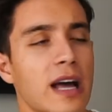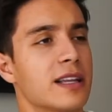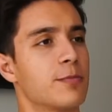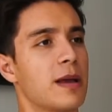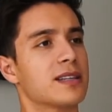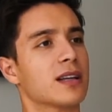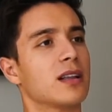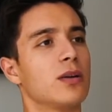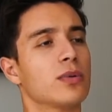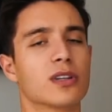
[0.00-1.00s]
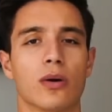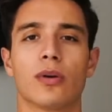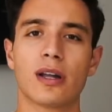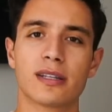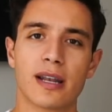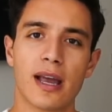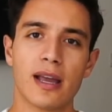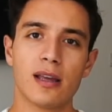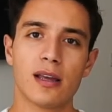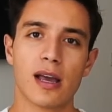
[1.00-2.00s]
that's basically what's going on
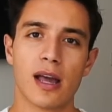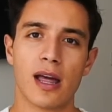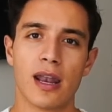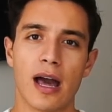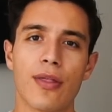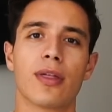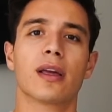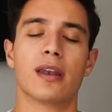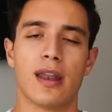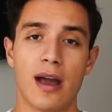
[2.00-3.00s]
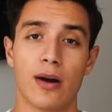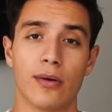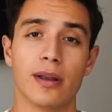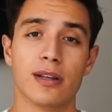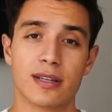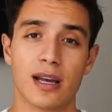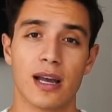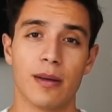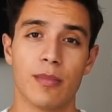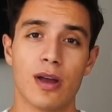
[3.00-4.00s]
today, and I think now it is
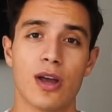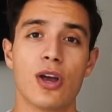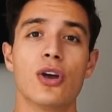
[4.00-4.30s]
time